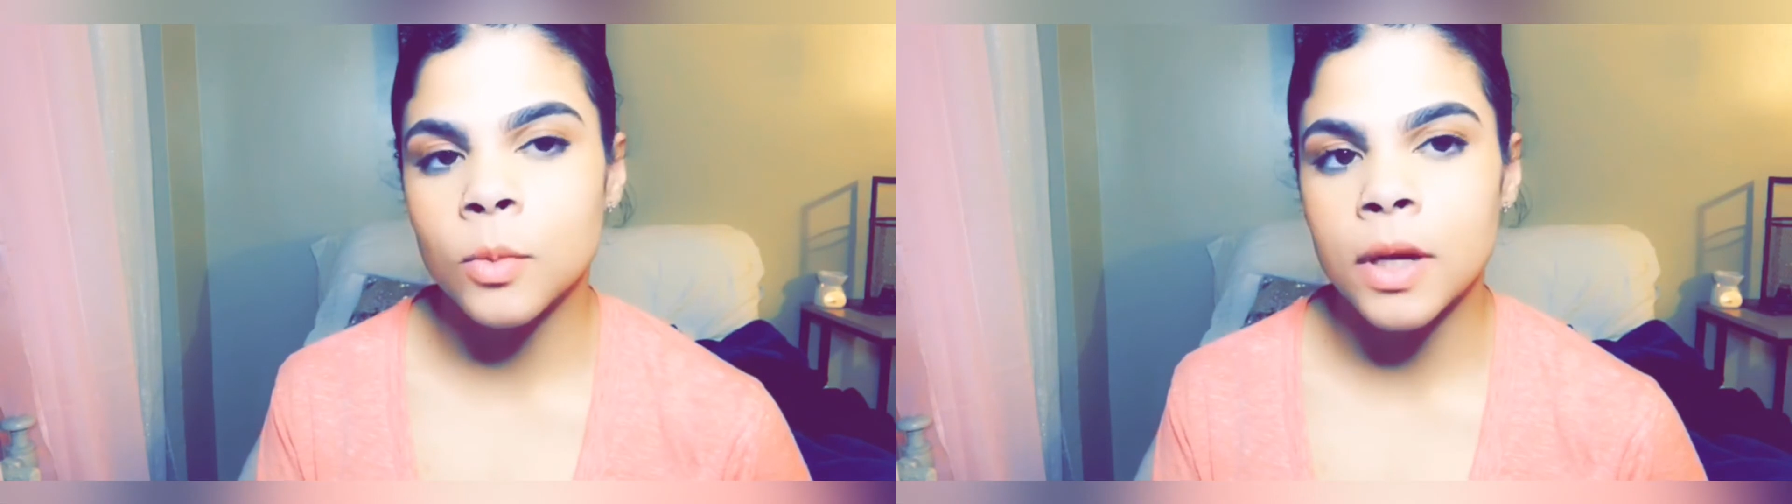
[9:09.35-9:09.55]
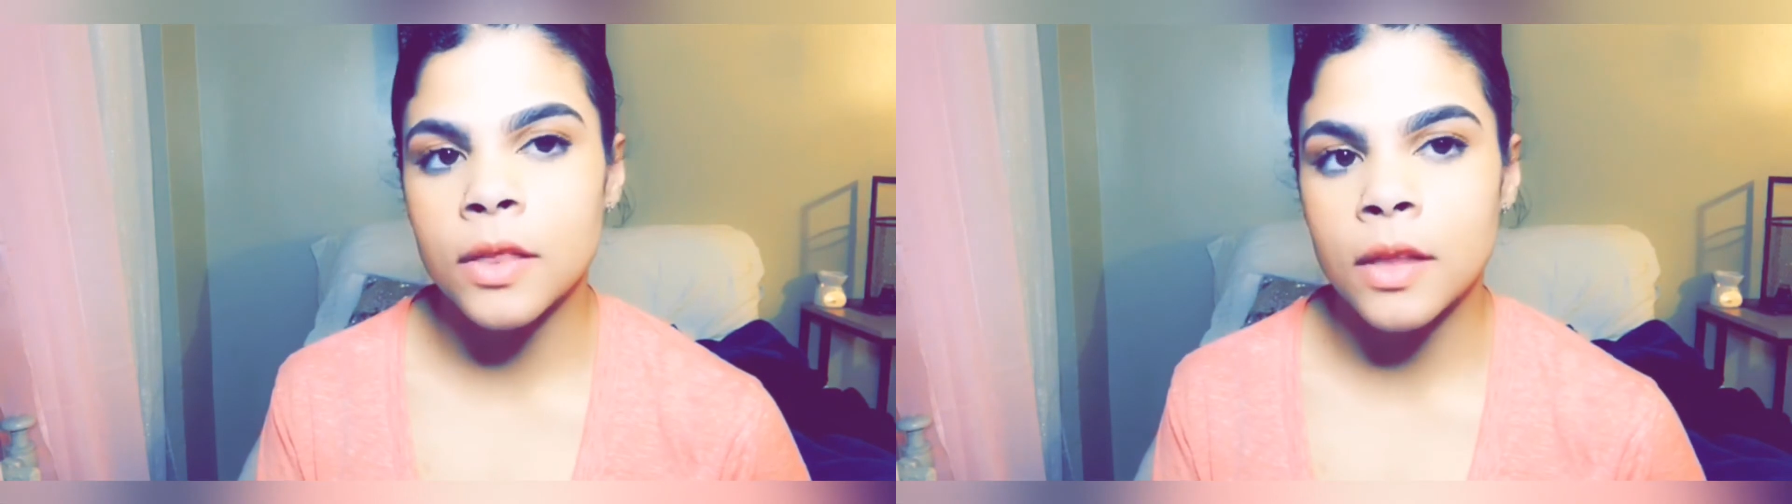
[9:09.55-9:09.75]

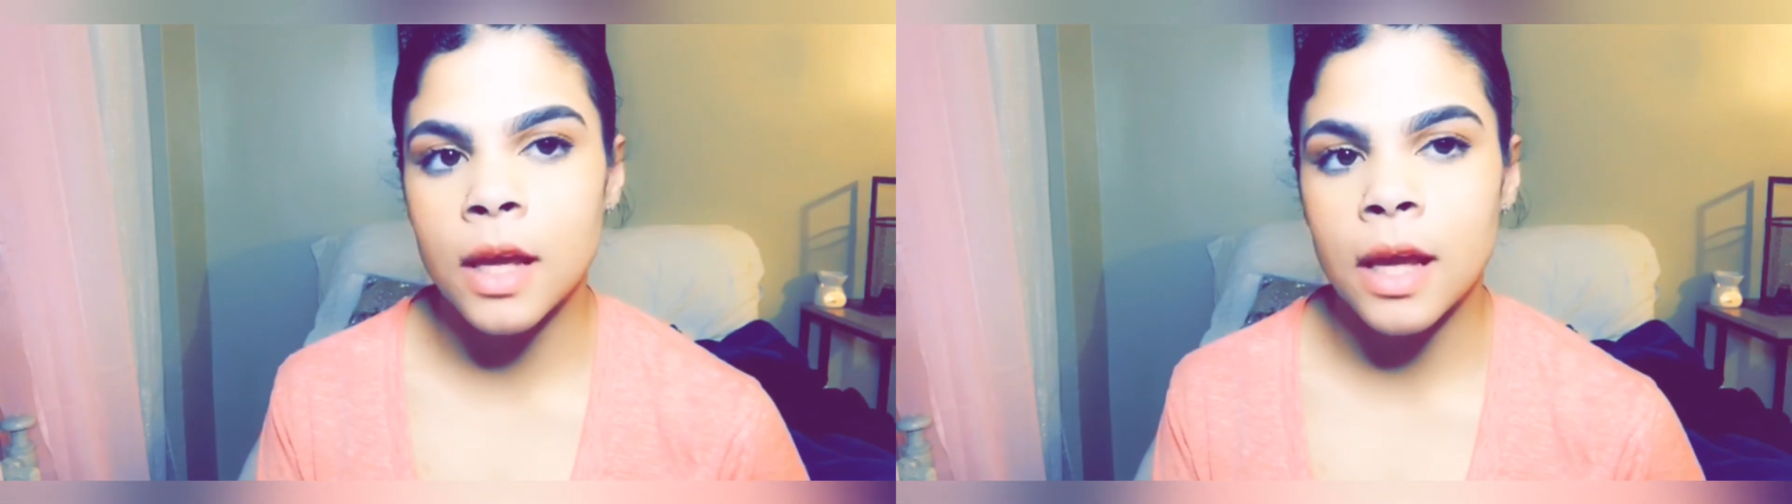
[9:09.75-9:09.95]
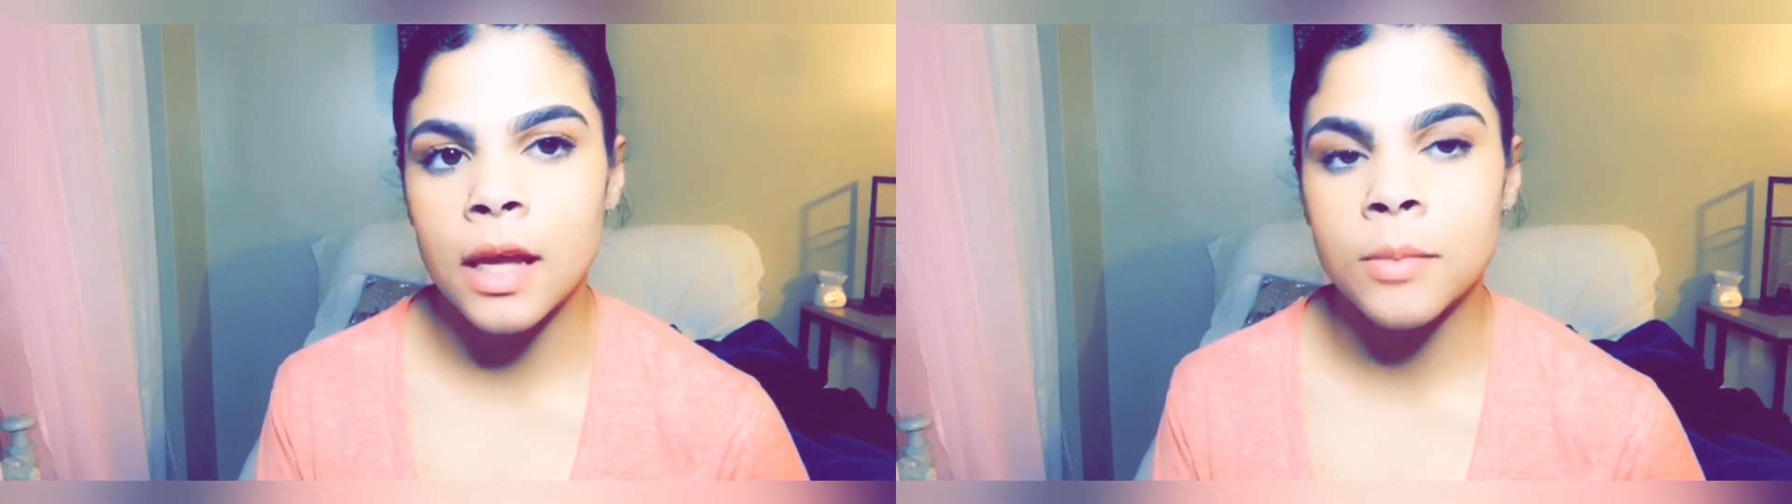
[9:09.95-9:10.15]
a
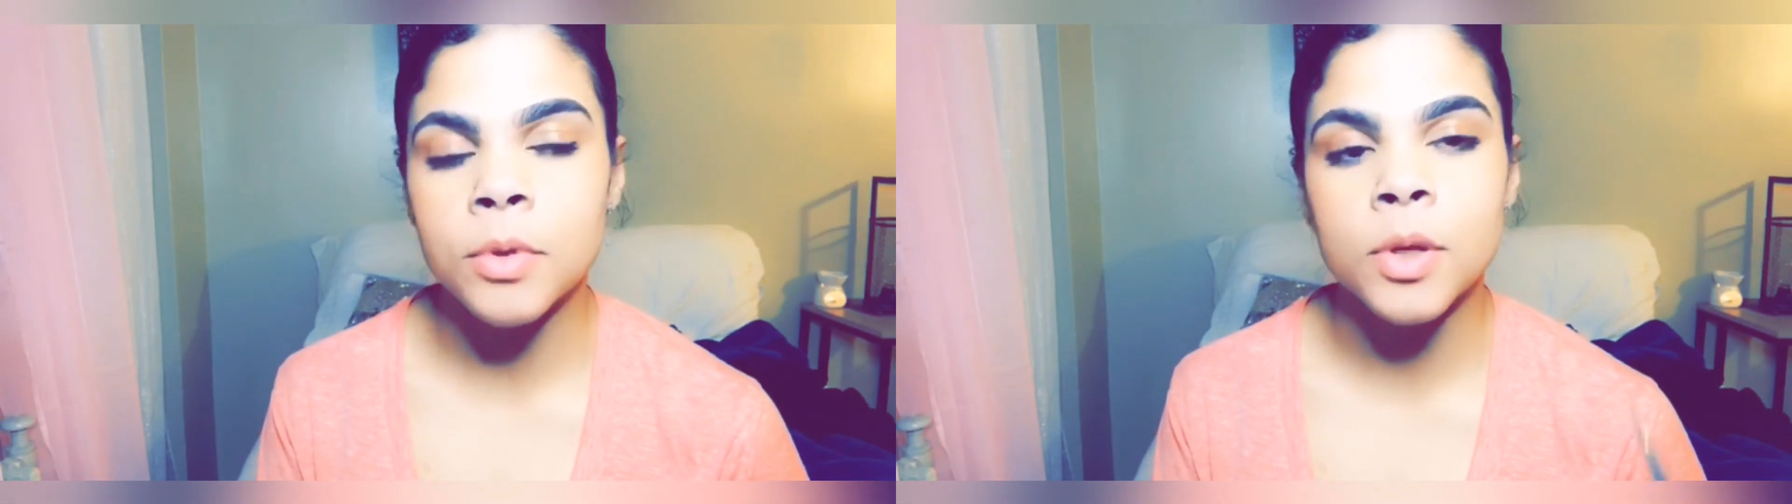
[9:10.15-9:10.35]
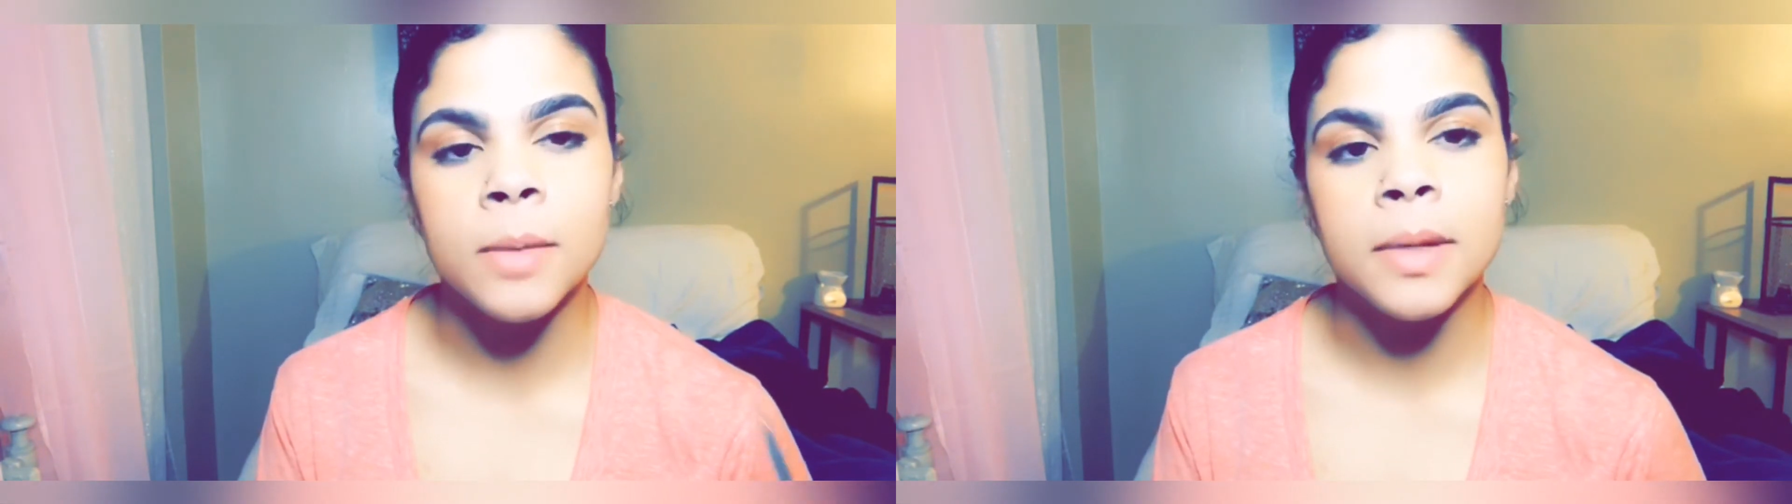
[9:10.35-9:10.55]
beauty
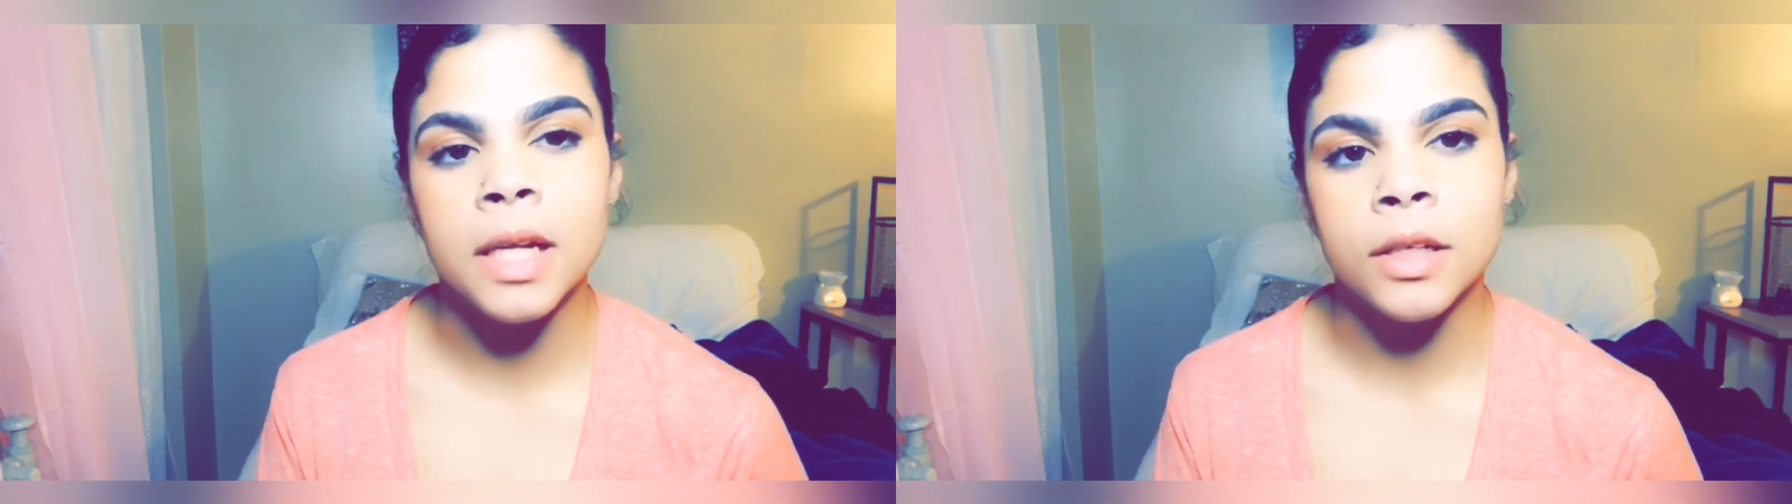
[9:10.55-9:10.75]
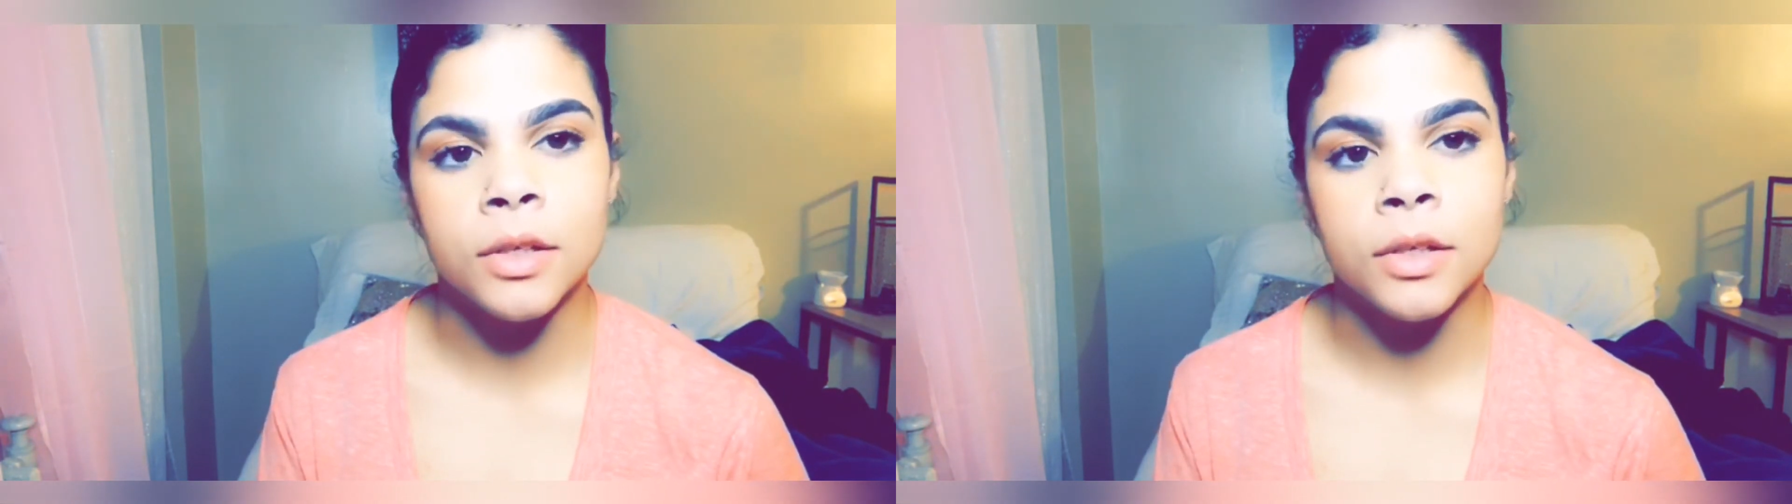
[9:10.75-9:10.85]
blender